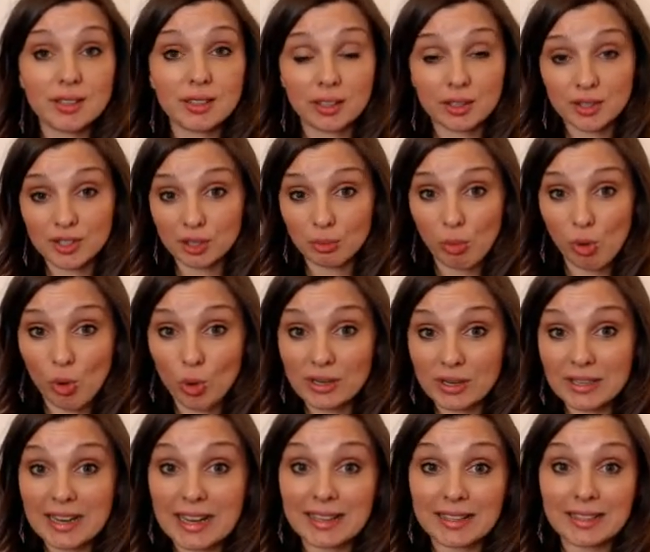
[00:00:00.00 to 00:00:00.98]
that support
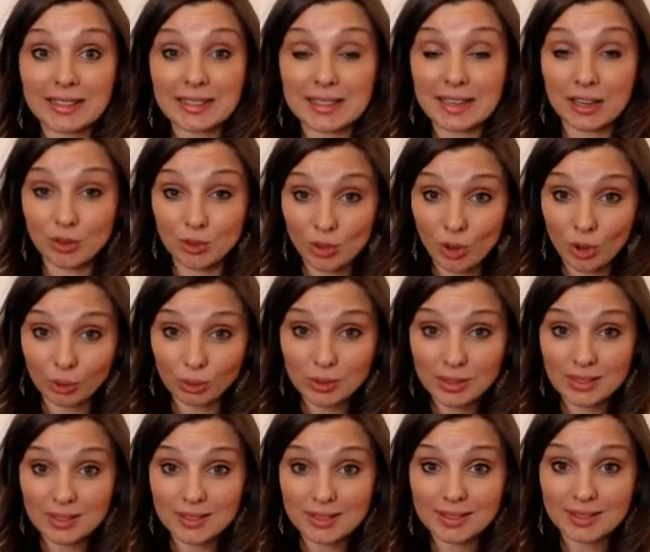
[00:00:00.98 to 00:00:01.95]

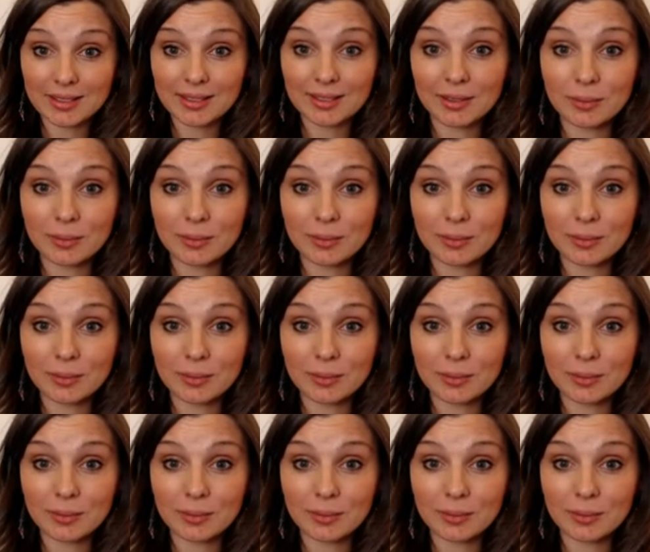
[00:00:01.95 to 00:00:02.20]
adults,